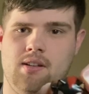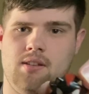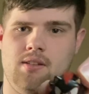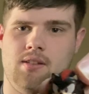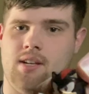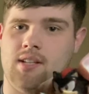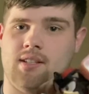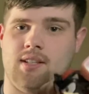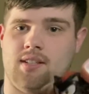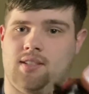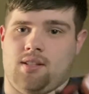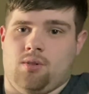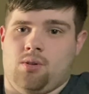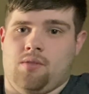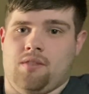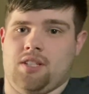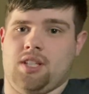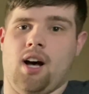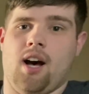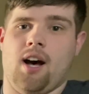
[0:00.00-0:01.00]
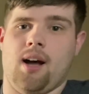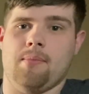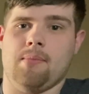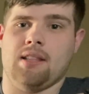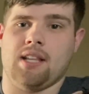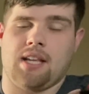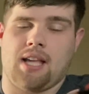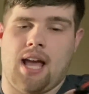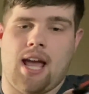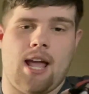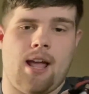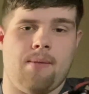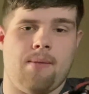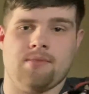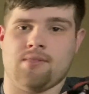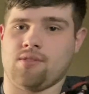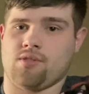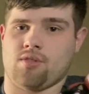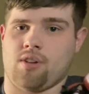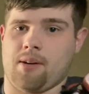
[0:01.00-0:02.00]
He does it all the time in the
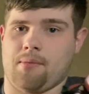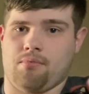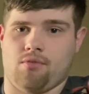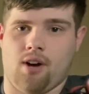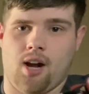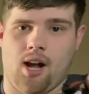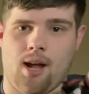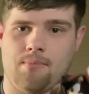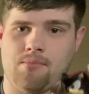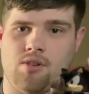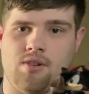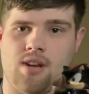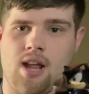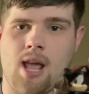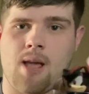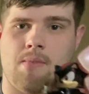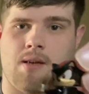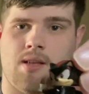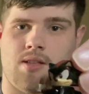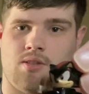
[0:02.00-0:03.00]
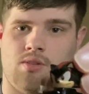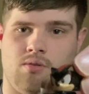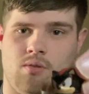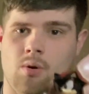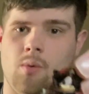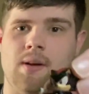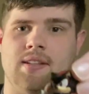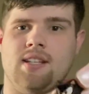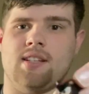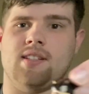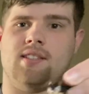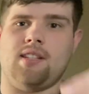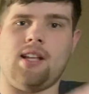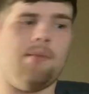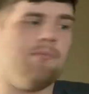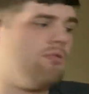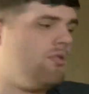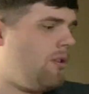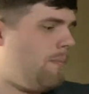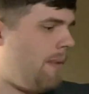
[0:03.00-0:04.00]
games and Sonic Prime, you name it. You're always going to see
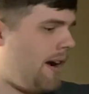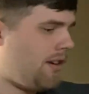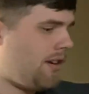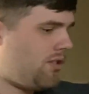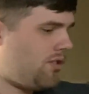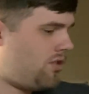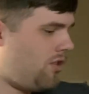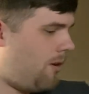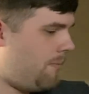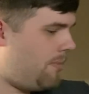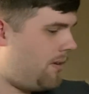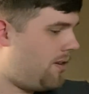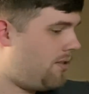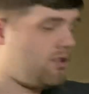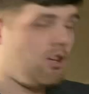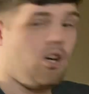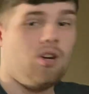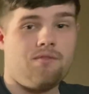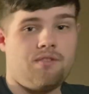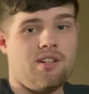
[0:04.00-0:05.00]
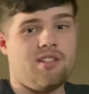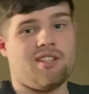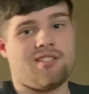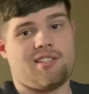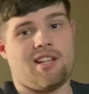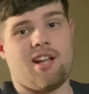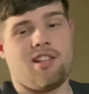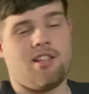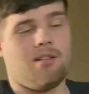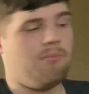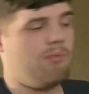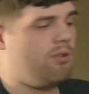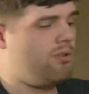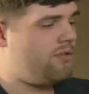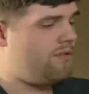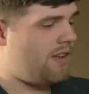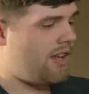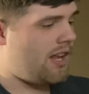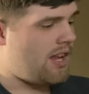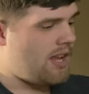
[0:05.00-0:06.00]
him do the back shot pose. Hopefully he does that in the
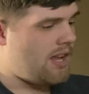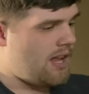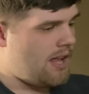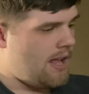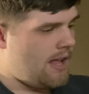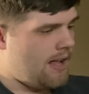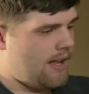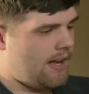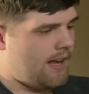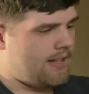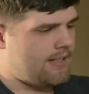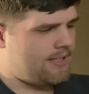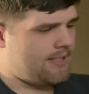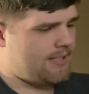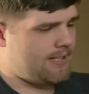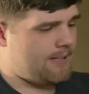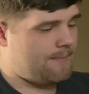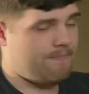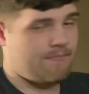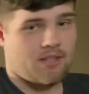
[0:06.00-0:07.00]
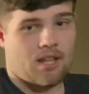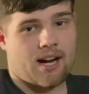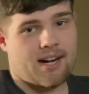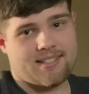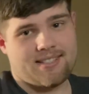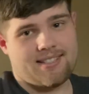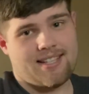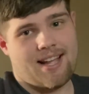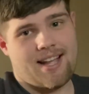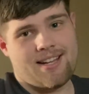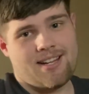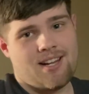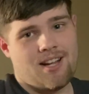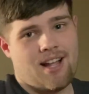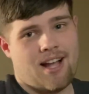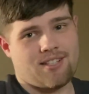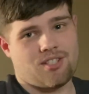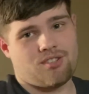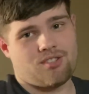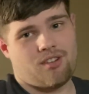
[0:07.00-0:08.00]
movie. And um, like I said,
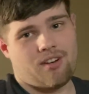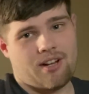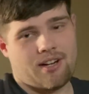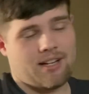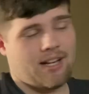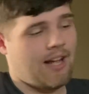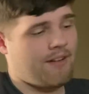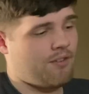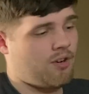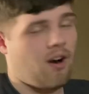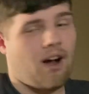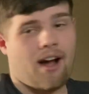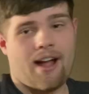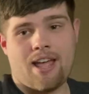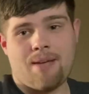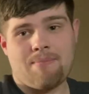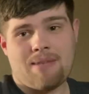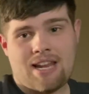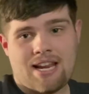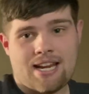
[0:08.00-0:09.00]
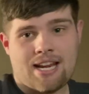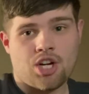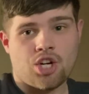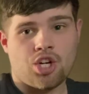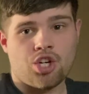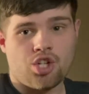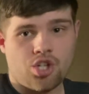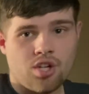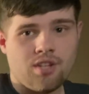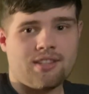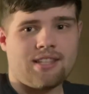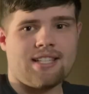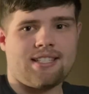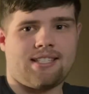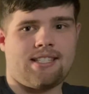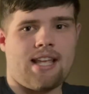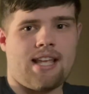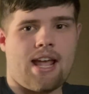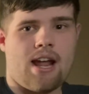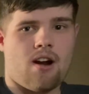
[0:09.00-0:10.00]
as a Sonic lover, I am eating good
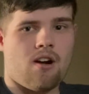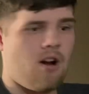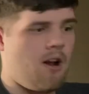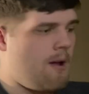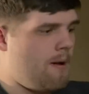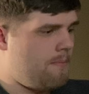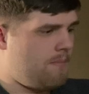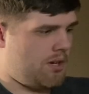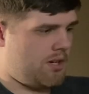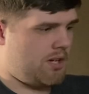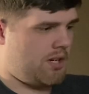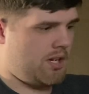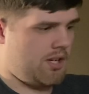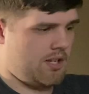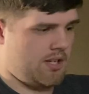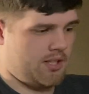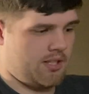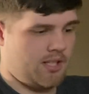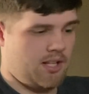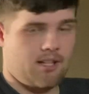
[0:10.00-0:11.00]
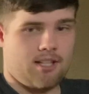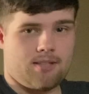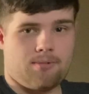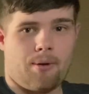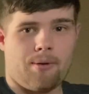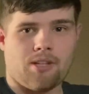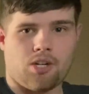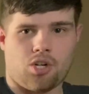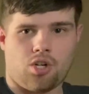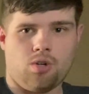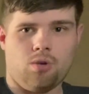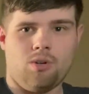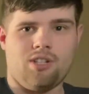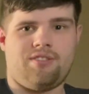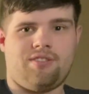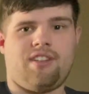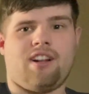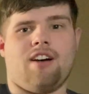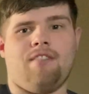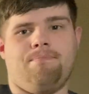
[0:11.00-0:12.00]
this year because this is probably the
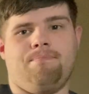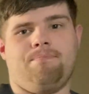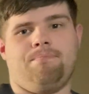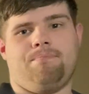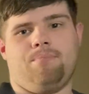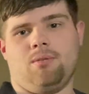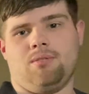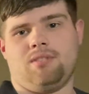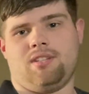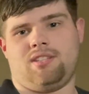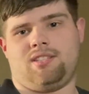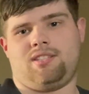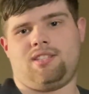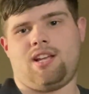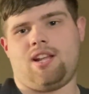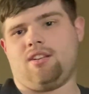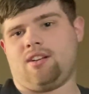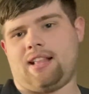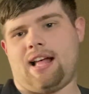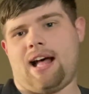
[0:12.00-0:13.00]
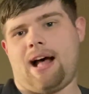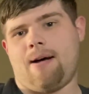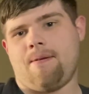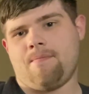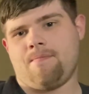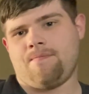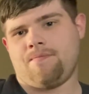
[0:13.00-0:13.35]
coolest thing I've bought this year. Look at that.